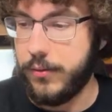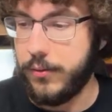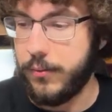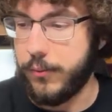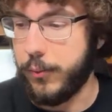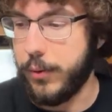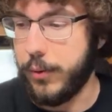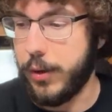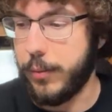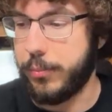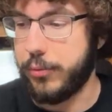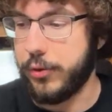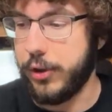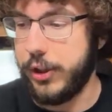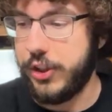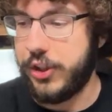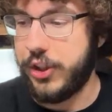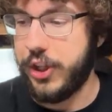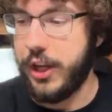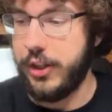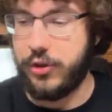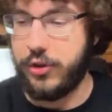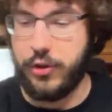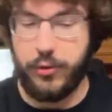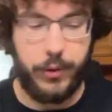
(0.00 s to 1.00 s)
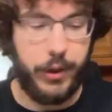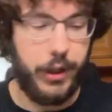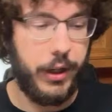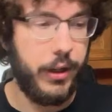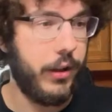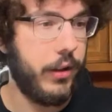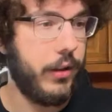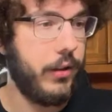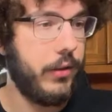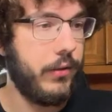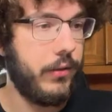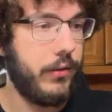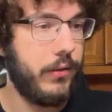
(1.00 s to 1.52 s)
We appreciate you
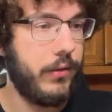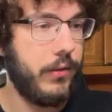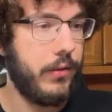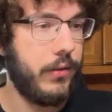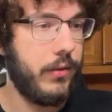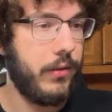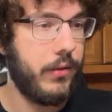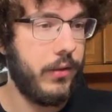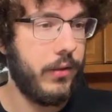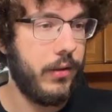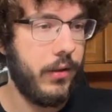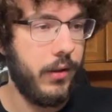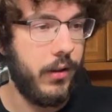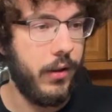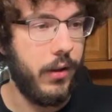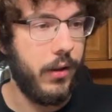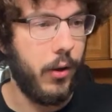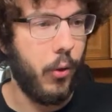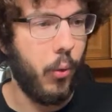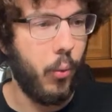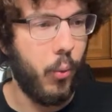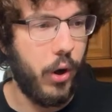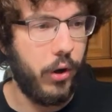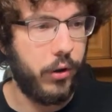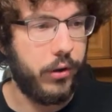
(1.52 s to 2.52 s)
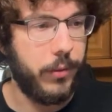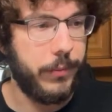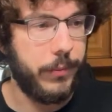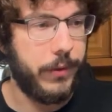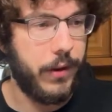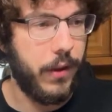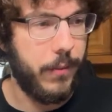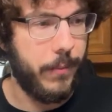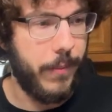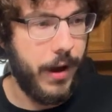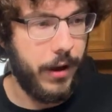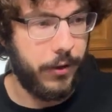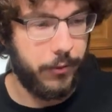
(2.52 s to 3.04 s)
here. Welcome to
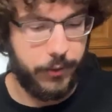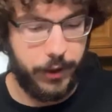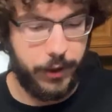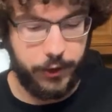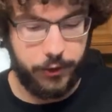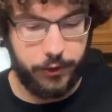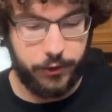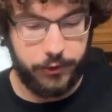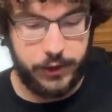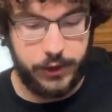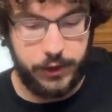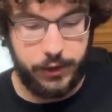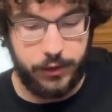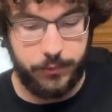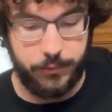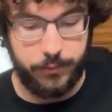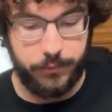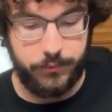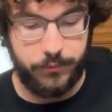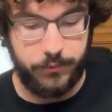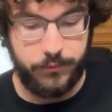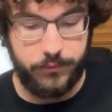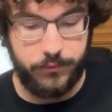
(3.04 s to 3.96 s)
the moderator team.